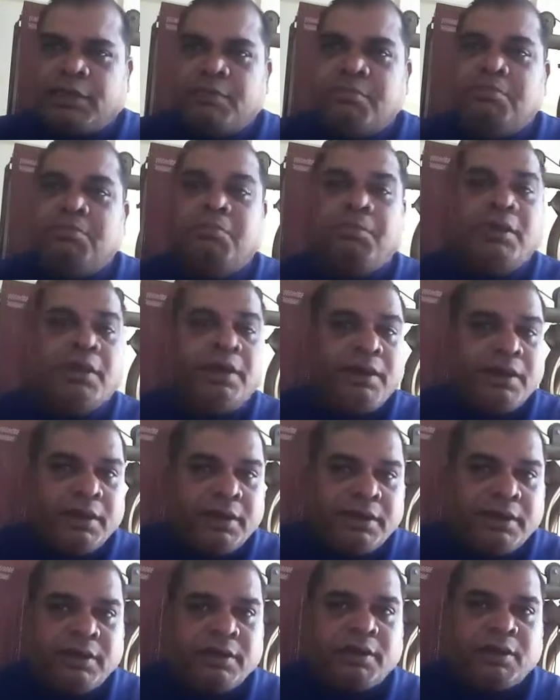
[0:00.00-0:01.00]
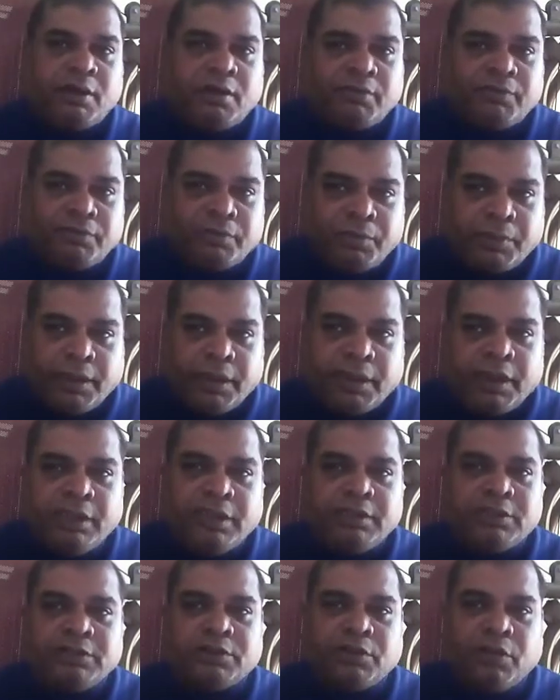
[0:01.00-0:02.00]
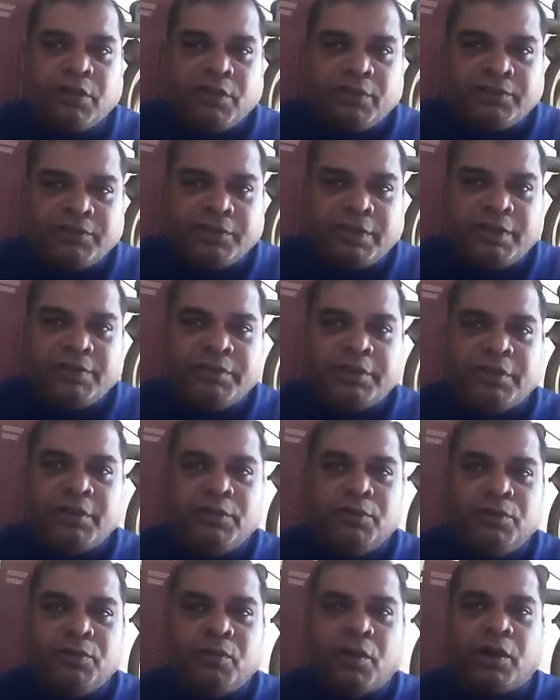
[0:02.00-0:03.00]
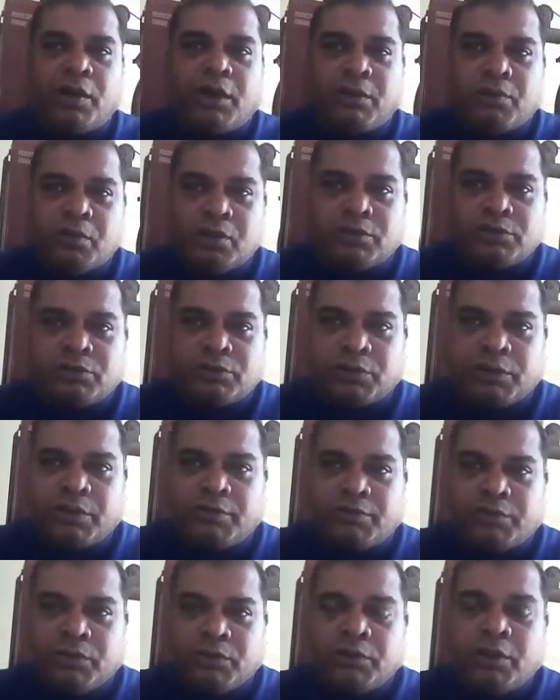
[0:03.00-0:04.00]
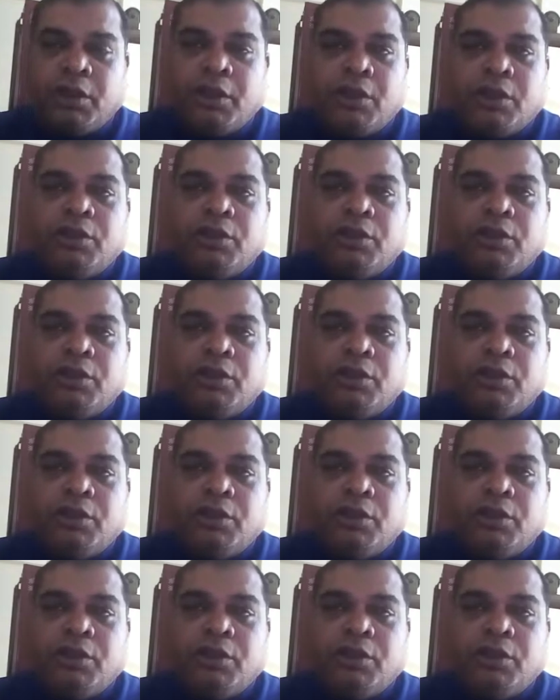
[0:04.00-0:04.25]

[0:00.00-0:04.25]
a myriad of ways of giving you what he wants to give you.